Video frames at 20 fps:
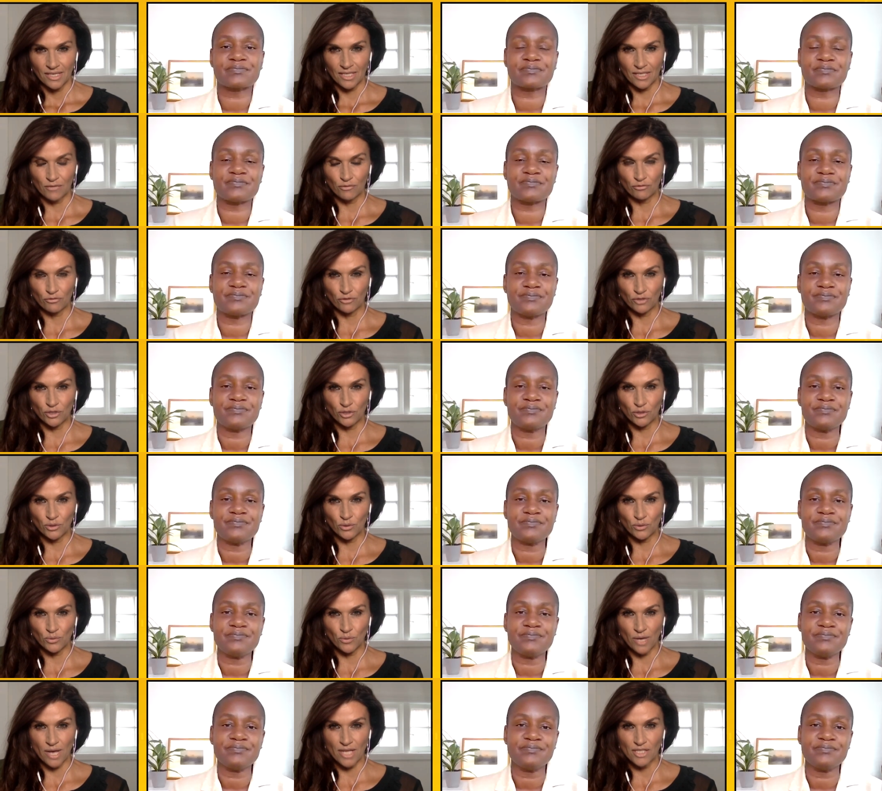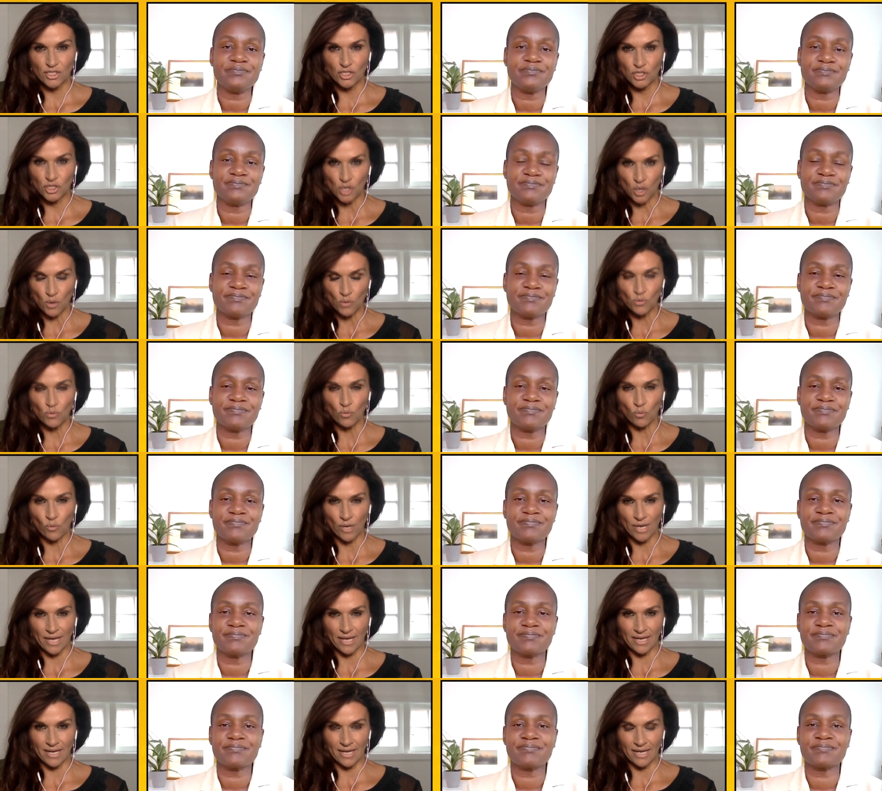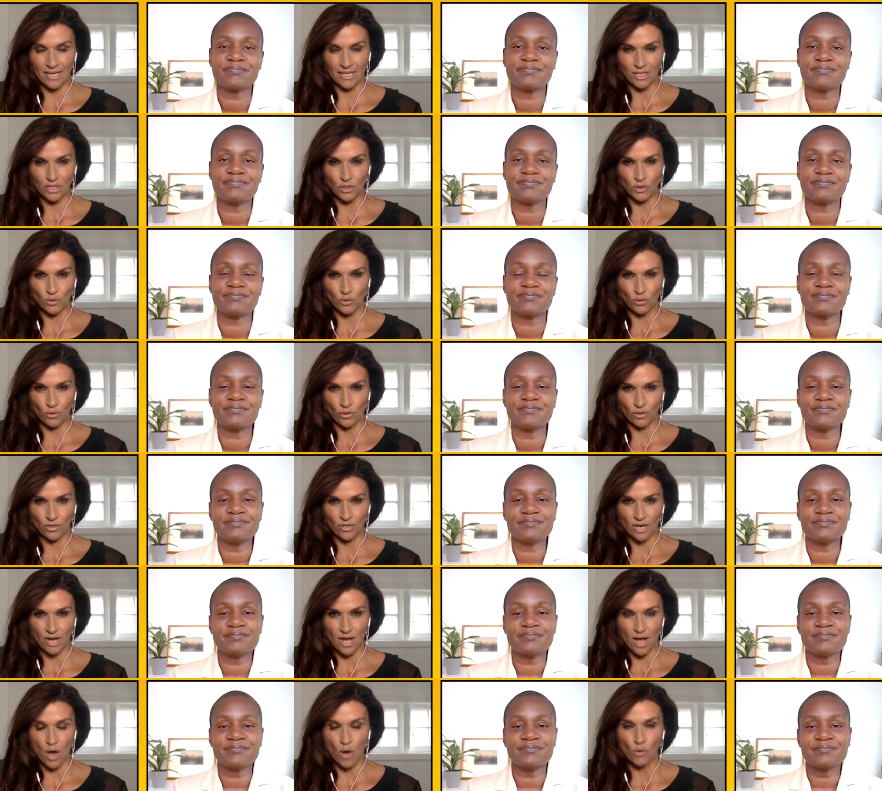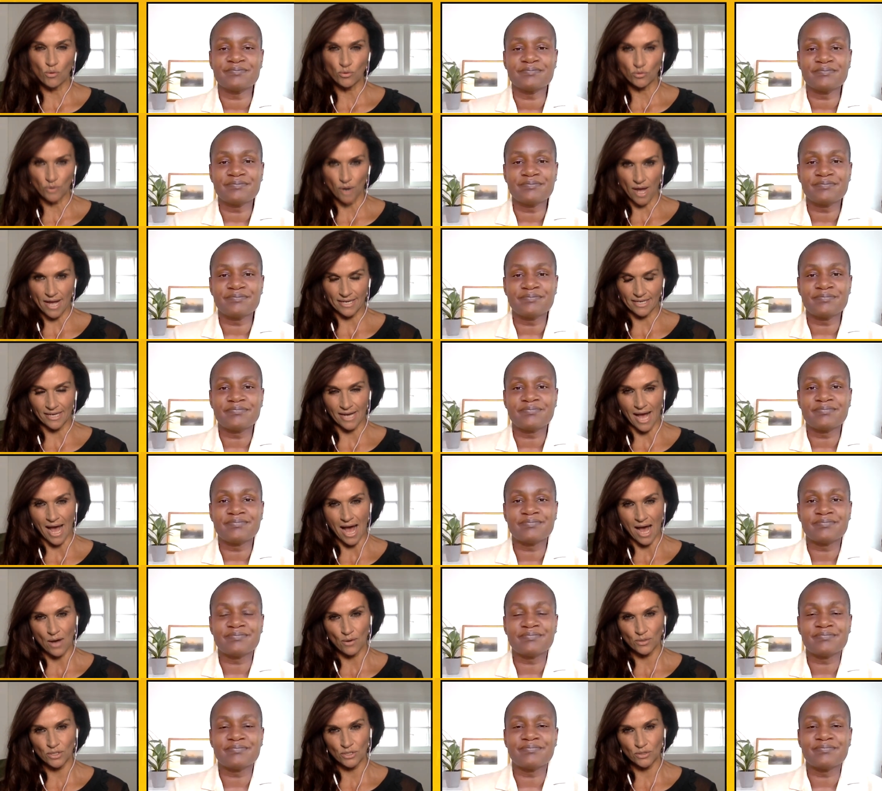Speaker 1: if you uh, don't win in your uh, own riding, how